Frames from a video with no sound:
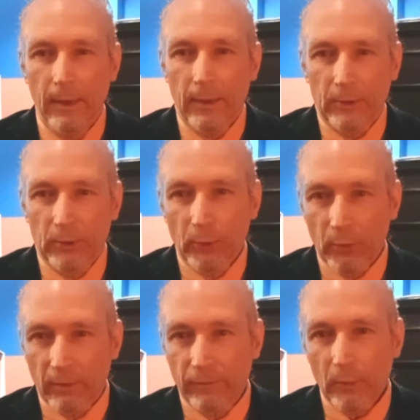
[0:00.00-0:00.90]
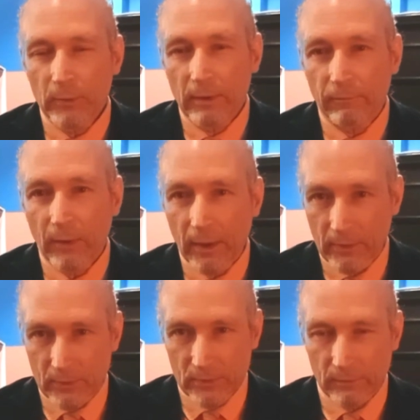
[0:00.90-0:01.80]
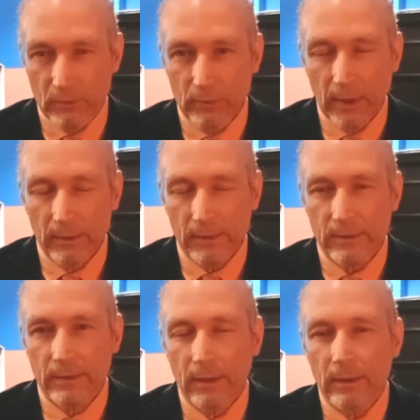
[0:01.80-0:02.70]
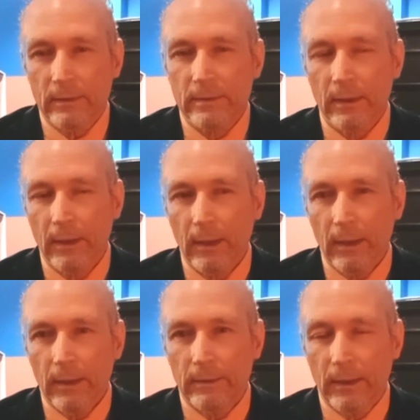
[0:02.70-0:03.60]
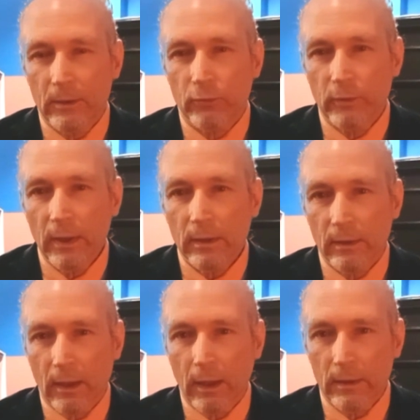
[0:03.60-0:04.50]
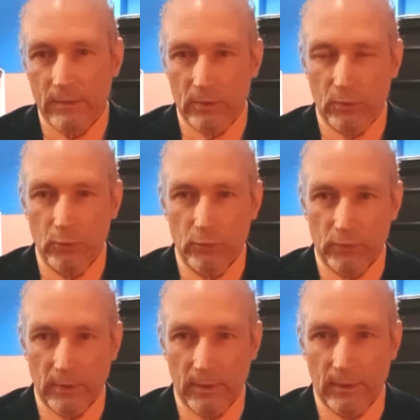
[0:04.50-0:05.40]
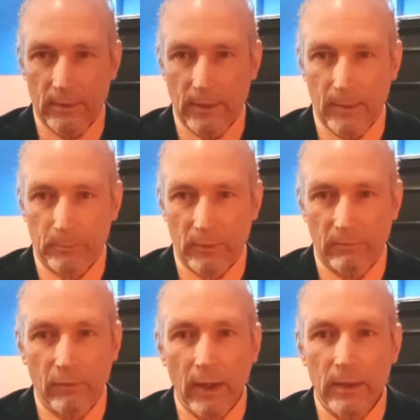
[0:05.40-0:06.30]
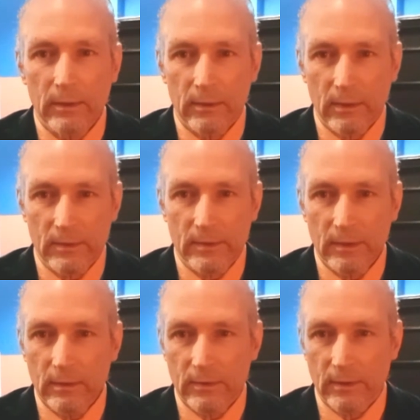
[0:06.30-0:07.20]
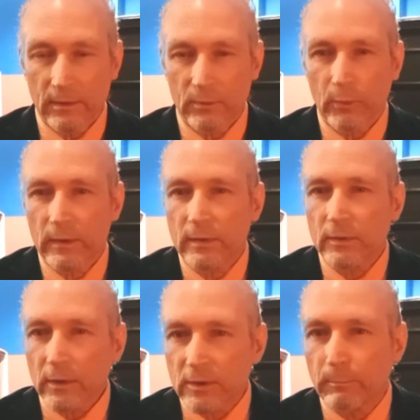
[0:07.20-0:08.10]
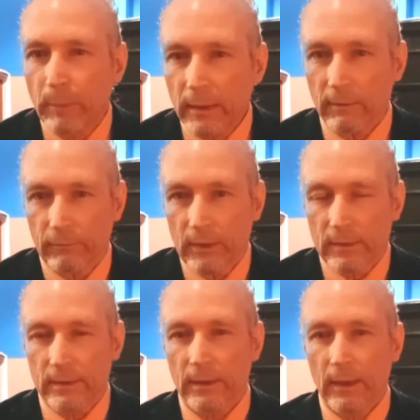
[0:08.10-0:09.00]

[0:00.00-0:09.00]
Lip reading: You know, the founding fathers of the United States, they created a constitution that provided its citizens with such benefits